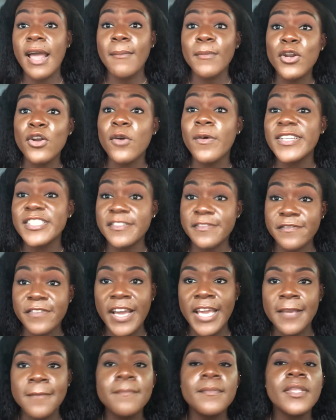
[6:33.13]
I'm gonna go watch a
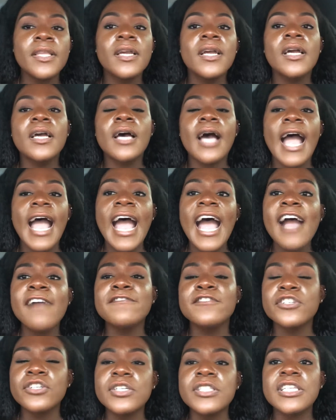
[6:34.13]
fight
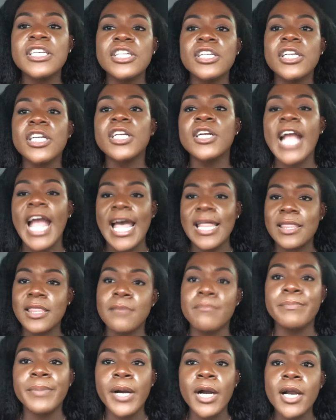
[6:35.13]
after dinner at the
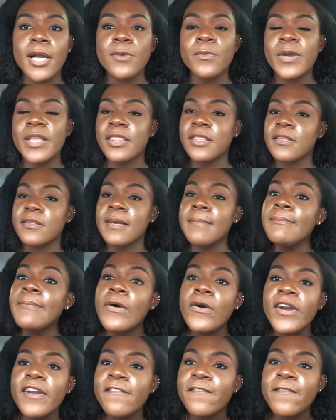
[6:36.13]
bar with some
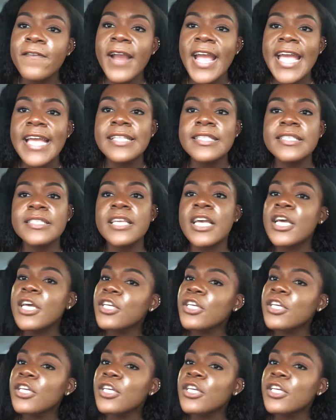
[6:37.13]
more friends.